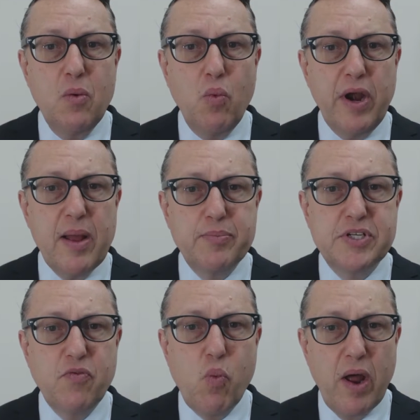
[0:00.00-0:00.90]
What
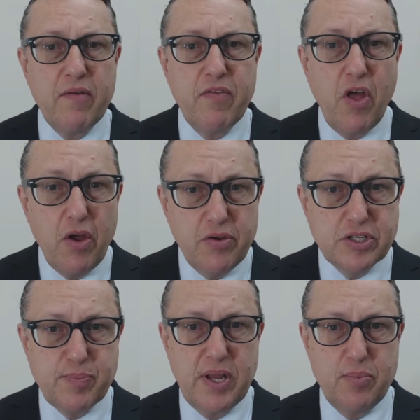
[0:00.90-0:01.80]
happens if one of
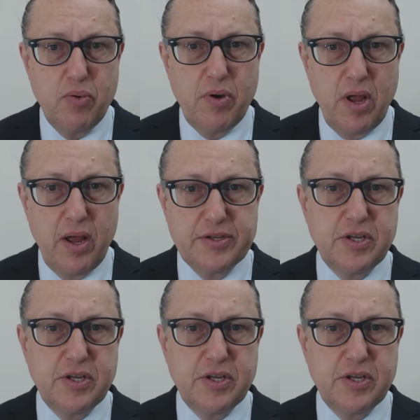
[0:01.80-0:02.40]
those people dies?